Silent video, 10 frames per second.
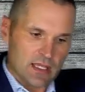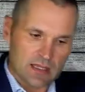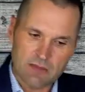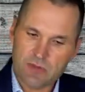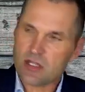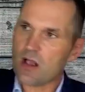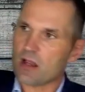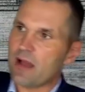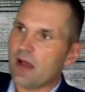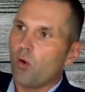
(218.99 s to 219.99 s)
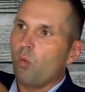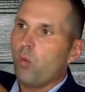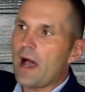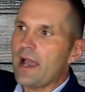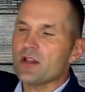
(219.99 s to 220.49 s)
Then we talk about
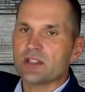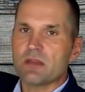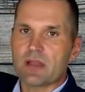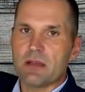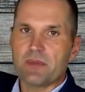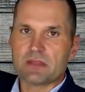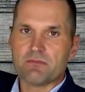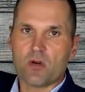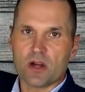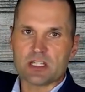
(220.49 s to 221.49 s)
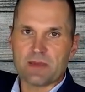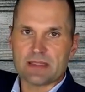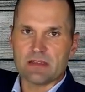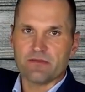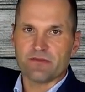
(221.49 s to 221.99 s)
why are some companies more
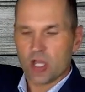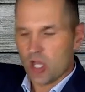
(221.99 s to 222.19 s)
expensive?